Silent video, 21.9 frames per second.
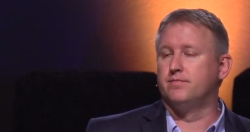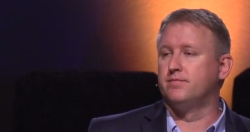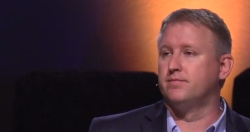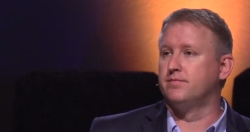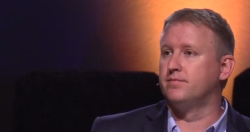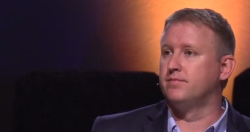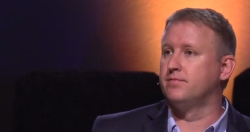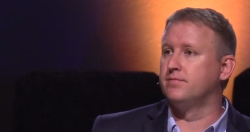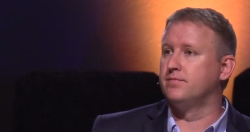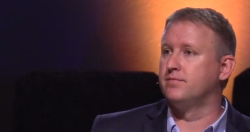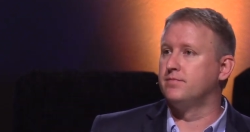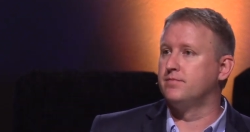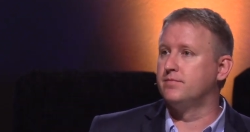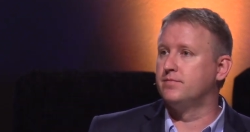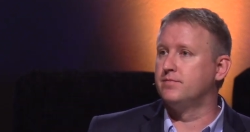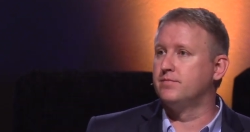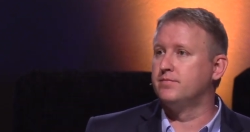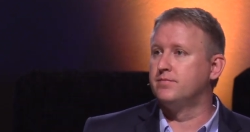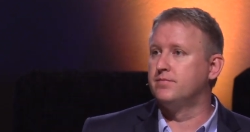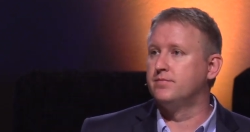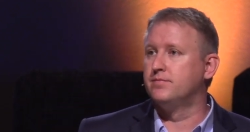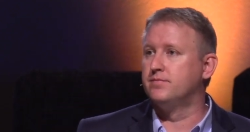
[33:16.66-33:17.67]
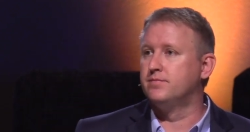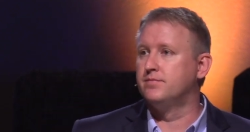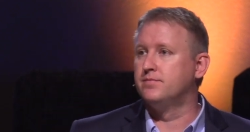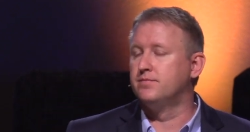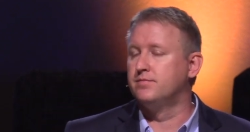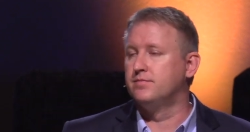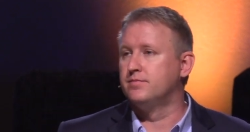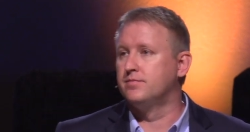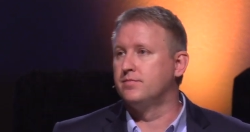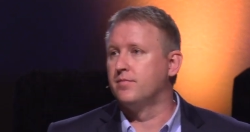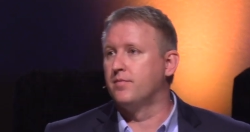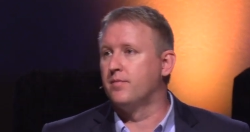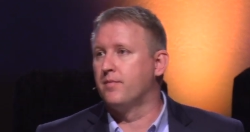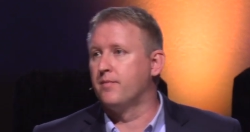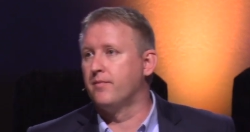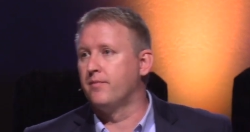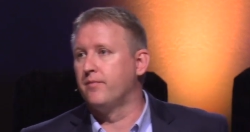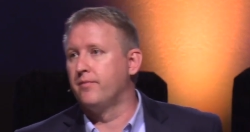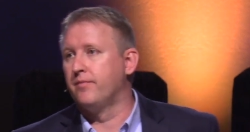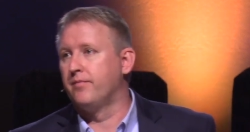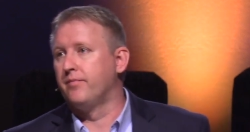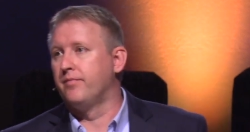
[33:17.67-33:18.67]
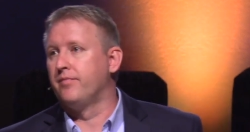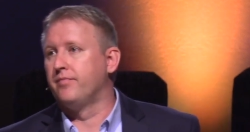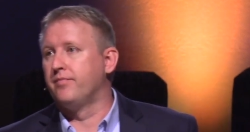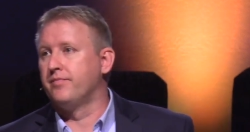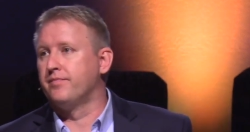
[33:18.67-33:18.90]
(no one is talking)